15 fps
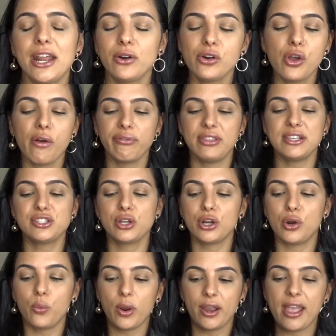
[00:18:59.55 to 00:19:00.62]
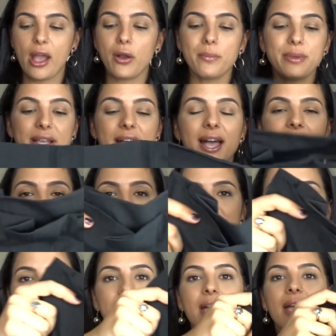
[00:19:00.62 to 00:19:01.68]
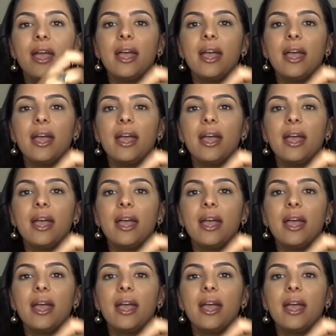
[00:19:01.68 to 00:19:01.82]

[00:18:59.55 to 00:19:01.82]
I don't know if these are gonna work out because